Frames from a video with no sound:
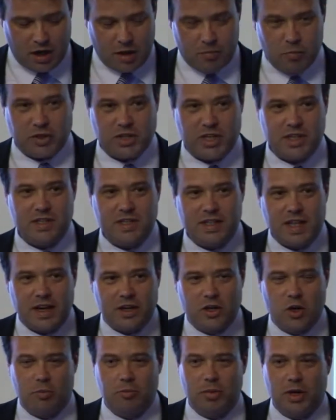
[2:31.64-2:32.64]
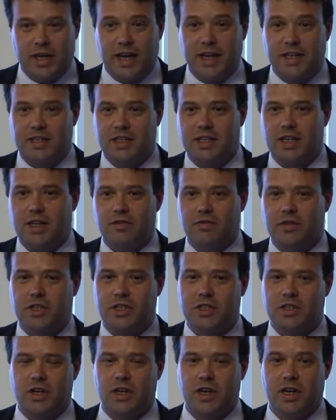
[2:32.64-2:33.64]
which isn't that complicated if the
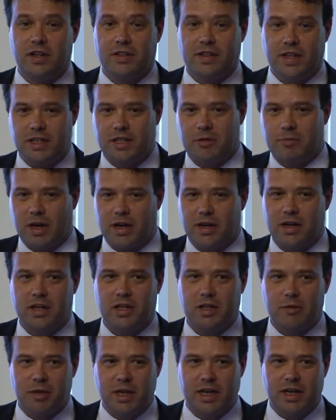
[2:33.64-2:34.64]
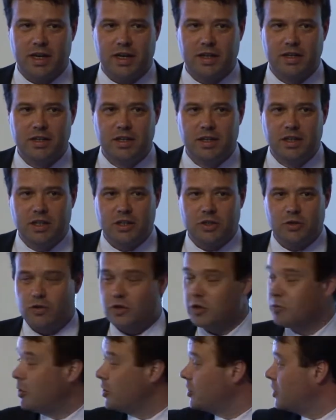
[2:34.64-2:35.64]
designer thinks about it at the beginning. So a
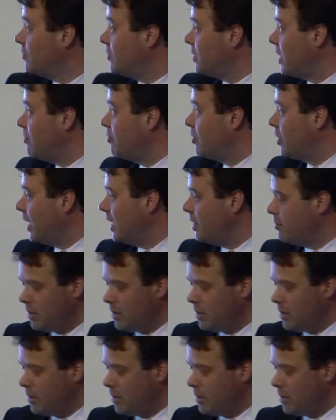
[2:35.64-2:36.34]
responsive template